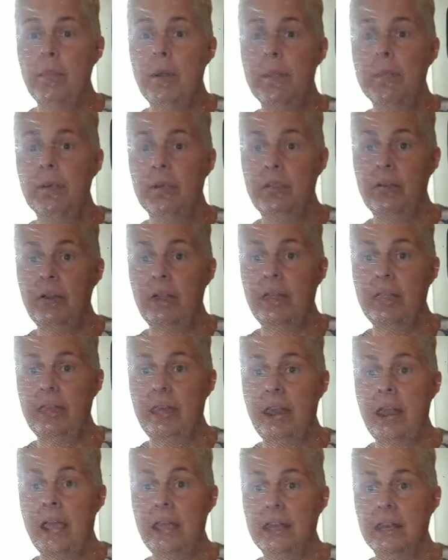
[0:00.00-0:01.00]
My mother had
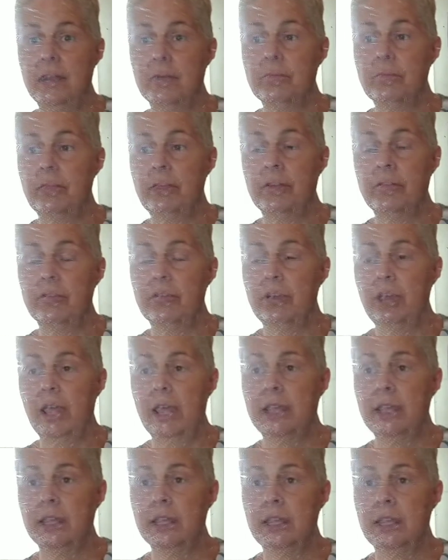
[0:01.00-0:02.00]
that hanging up there for
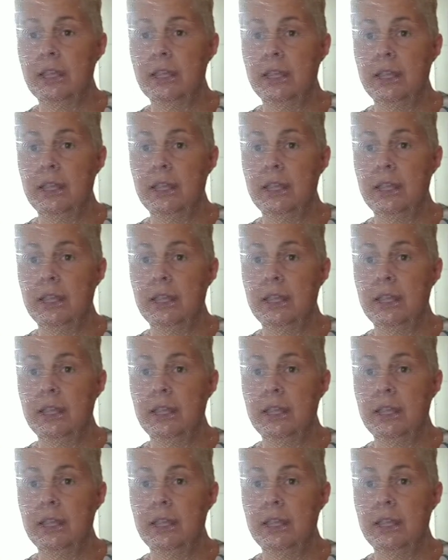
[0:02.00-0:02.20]
like